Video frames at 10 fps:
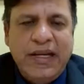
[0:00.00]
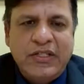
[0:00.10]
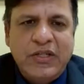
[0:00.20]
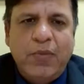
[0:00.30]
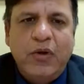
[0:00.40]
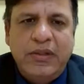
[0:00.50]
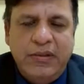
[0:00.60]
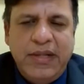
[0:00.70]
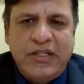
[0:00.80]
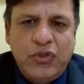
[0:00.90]
yes, about
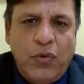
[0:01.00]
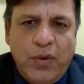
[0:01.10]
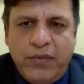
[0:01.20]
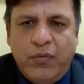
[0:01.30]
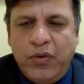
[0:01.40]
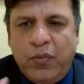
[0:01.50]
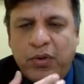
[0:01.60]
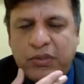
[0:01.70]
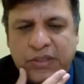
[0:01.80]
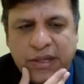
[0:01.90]
next show and what you
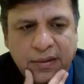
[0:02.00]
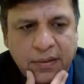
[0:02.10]
want to say.